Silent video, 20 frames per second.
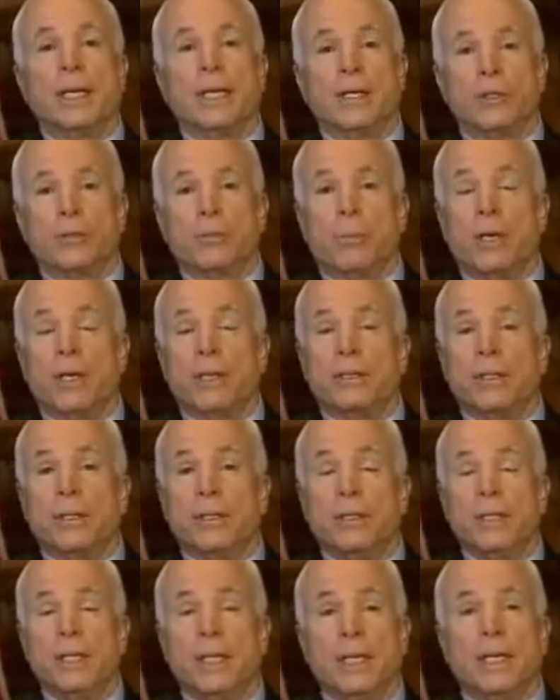And as
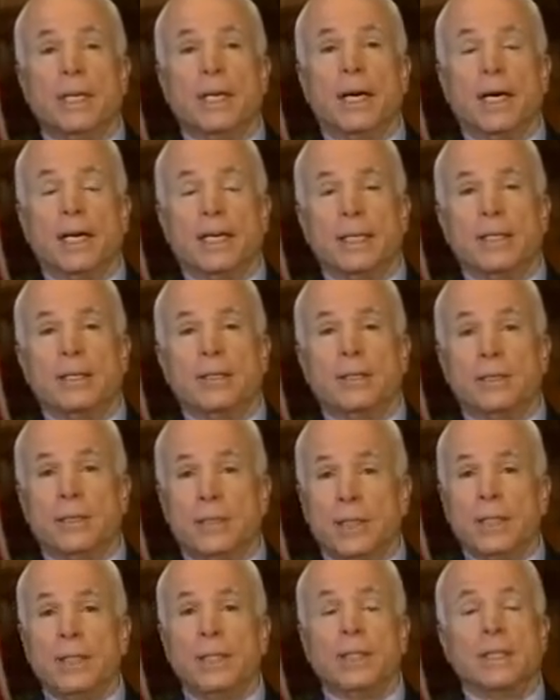president, I
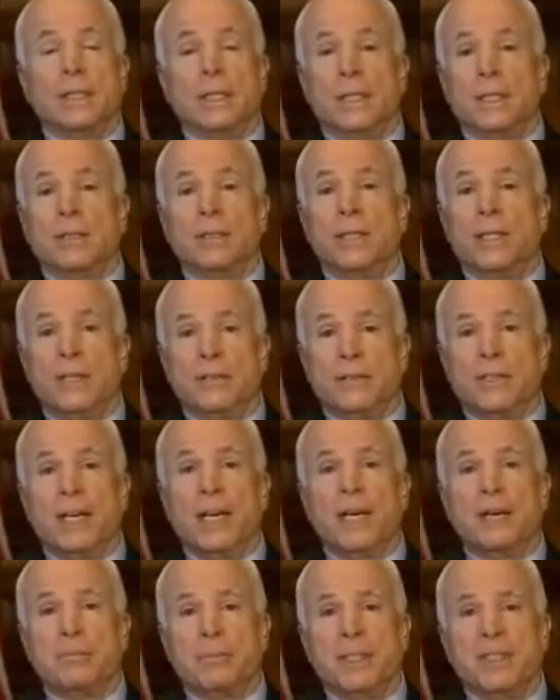guarantee you, it'll never
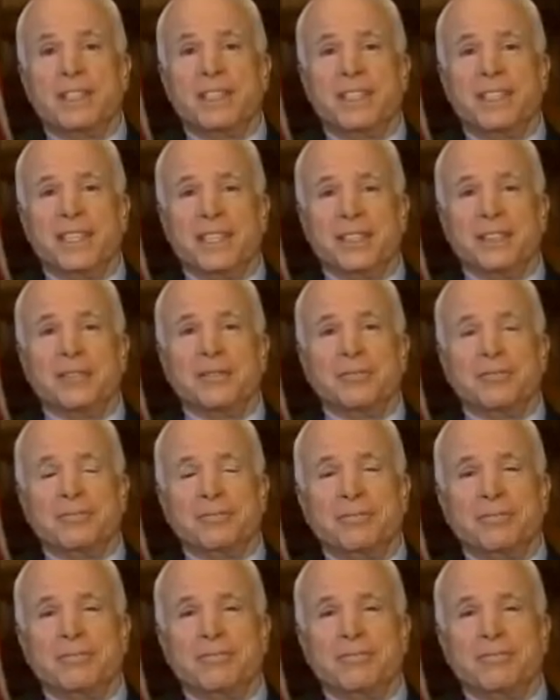happen again.